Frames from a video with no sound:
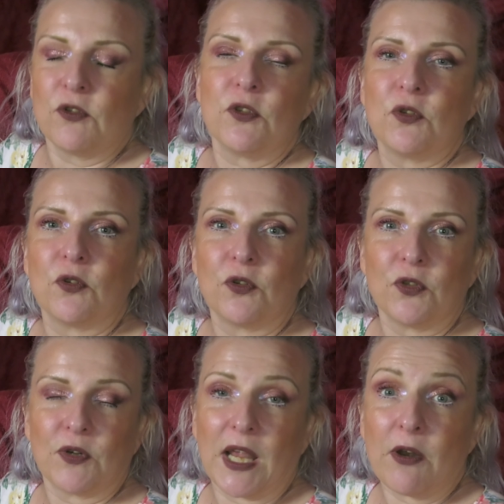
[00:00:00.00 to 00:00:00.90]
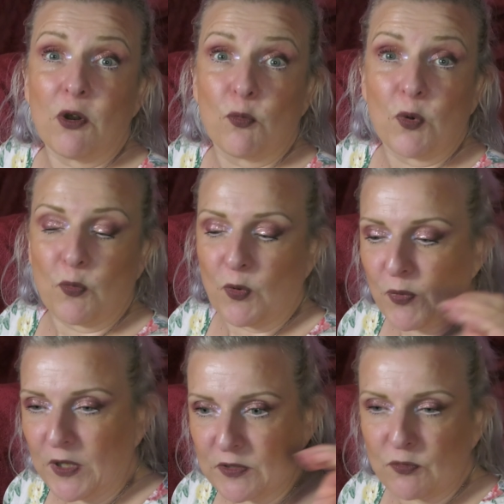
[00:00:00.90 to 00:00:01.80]
your arrow
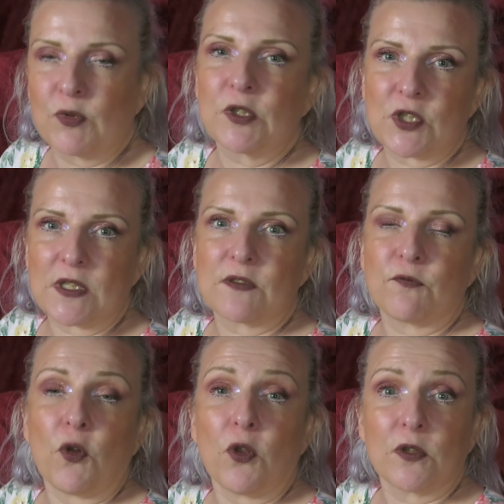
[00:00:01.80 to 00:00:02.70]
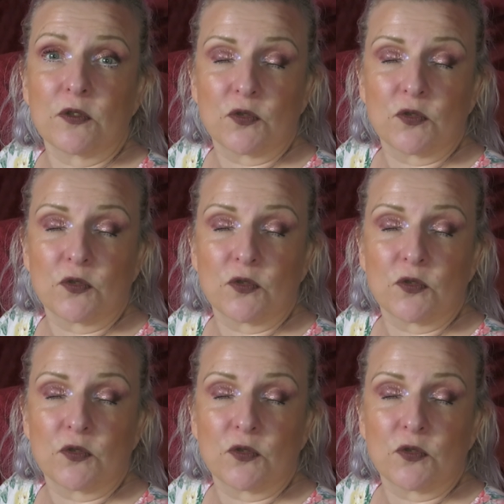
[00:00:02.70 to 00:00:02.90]
will just fall